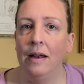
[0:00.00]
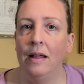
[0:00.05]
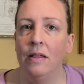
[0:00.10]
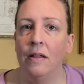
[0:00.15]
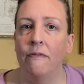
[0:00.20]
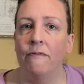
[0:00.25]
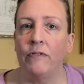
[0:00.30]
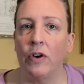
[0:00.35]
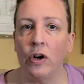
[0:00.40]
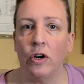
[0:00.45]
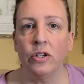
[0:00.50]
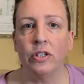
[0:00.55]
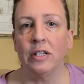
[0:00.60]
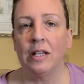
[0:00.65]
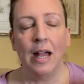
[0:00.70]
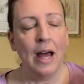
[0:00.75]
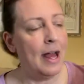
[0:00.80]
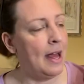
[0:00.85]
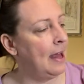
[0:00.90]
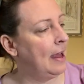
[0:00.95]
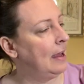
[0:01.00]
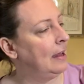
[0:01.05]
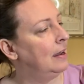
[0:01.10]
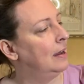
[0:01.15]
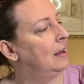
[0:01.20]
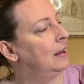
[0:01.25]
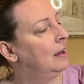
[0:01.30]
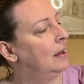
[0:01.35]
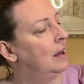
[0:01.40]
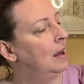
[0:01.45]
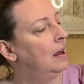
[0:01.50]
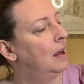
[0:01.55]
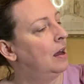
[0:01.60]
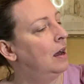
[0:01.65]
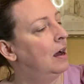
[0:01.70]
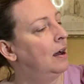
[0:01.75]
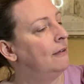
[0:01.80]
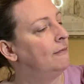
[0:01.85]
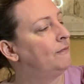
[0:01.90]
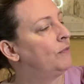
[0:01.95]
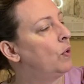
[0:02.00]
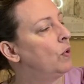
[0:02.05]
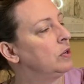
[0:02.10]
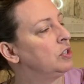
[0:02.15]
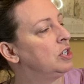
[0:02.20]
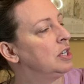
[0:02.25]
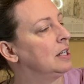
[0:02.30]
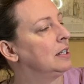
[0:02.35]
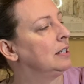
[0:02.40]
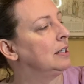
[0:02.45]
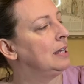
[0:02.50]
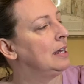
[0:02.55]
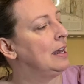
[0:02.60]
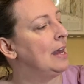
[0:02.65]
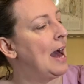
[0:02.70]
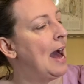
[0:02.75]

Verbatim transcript: And the first line, unfortunately,